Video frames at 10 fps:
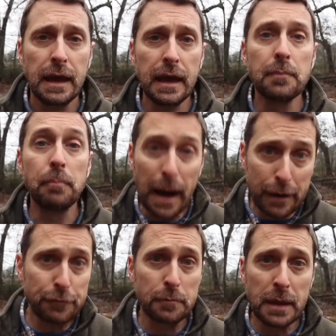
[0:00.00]
and buy
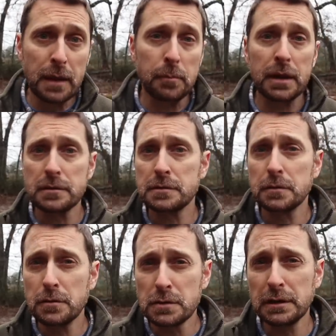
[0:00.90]
from them because they're
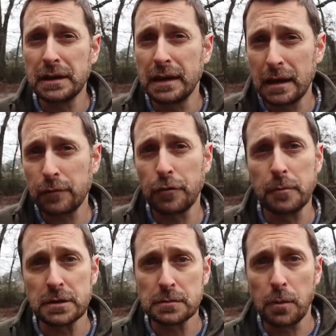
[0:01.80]
usually getting
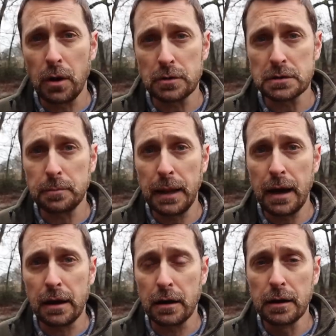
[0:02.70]
from a smaller
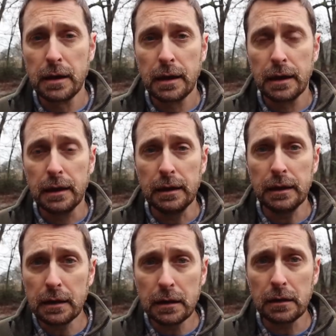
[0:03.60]
supplier
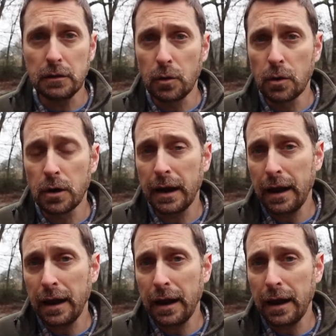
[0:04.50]
in your